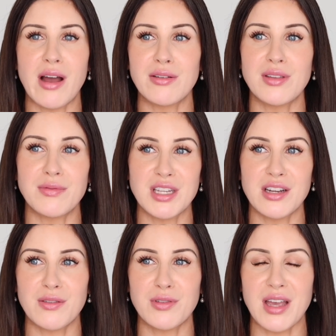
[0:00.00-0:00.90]
I would love to
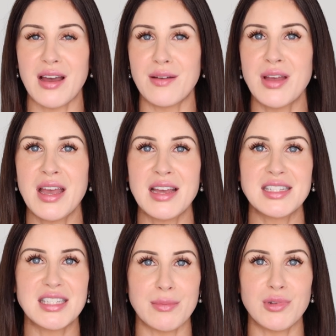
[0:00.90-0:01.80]
hear if we have
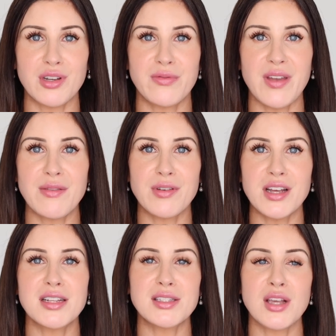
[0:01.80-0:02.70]
similar
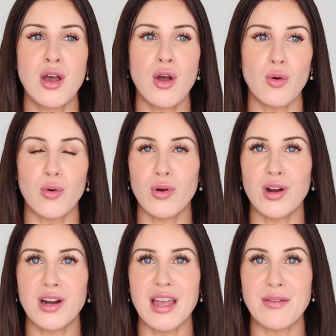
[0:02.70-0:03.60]
favorites
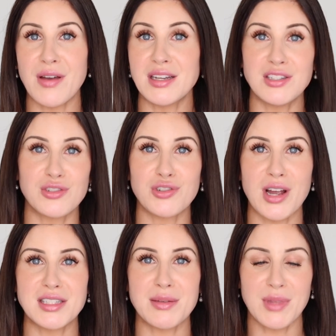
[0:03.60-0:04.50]
or if I need to try
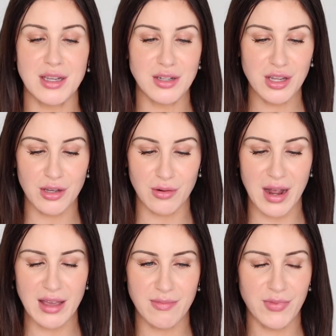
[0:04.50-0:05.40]
something new.
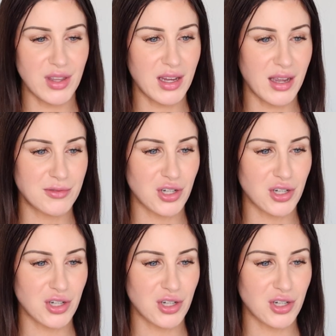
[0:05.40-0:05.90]
I feel like I've